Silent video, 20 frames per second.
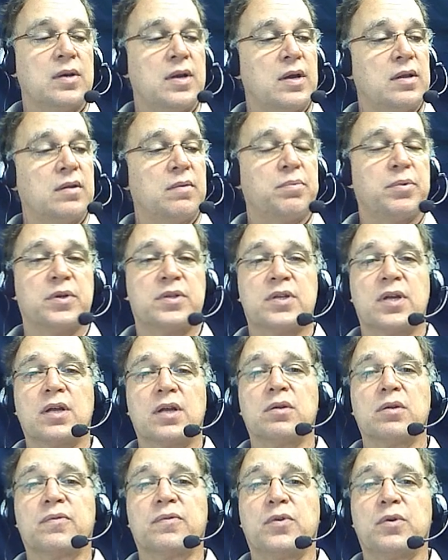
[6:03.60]
Now the
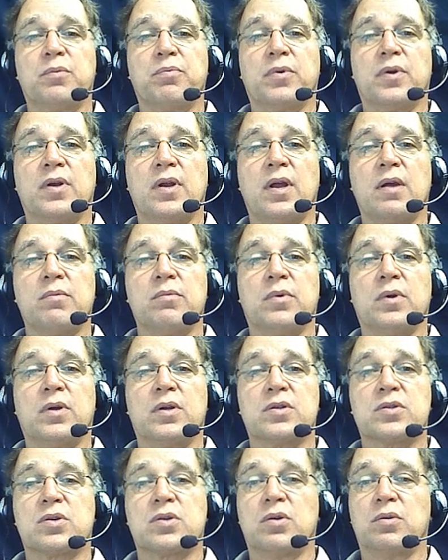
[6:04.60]
particular footprint I
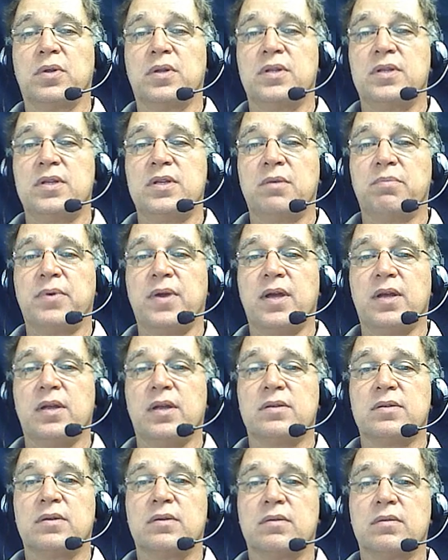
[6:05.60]
want is called a DIP
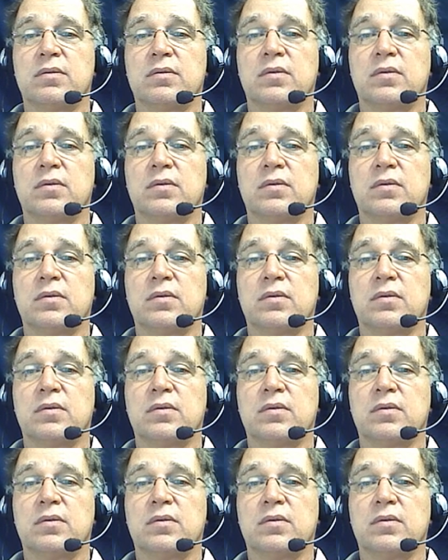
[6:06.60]
8.